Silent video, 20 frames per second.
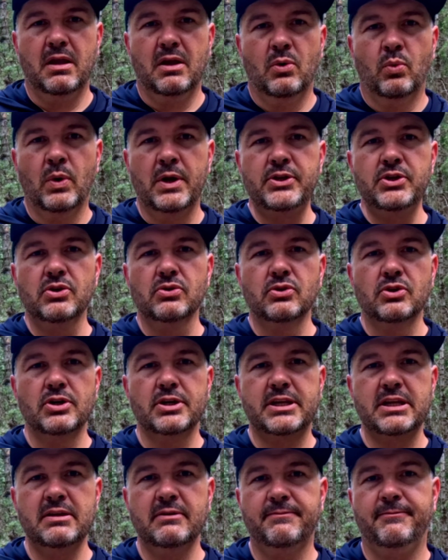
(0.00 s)
When you're
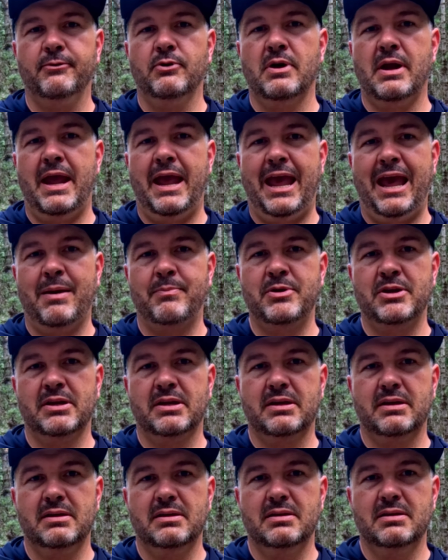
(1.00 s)
looking for a
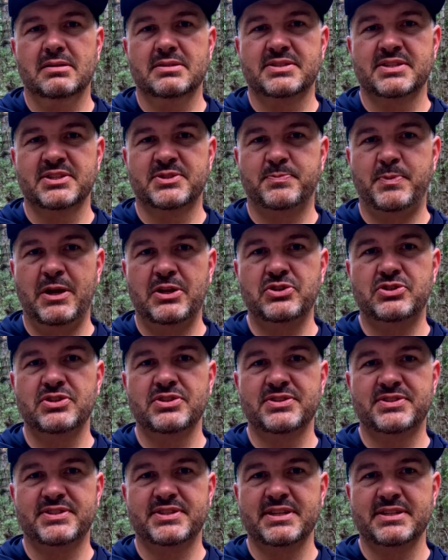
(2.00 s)
hammock
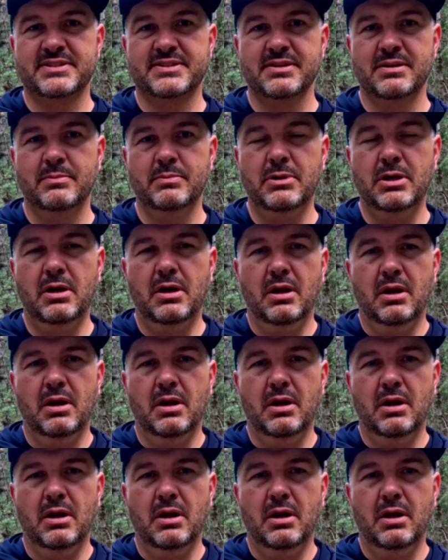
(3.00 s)
suspension system,